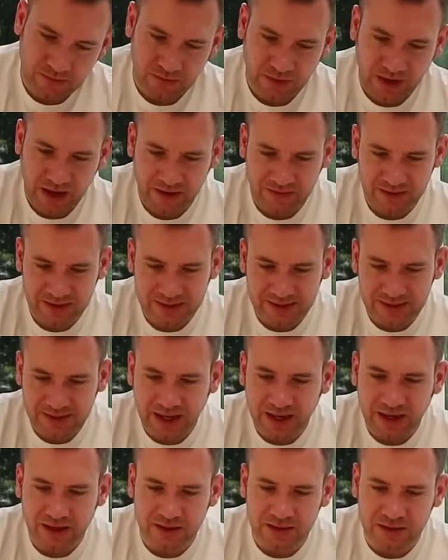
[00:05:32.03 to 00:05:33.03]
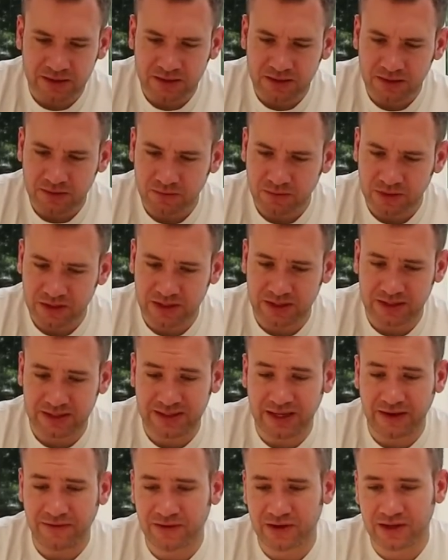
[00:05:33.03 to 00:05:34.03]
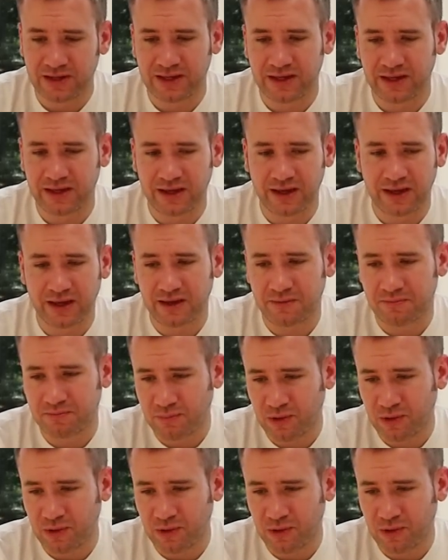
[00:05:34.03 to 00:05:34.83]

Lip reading: We have a second, which is definitely a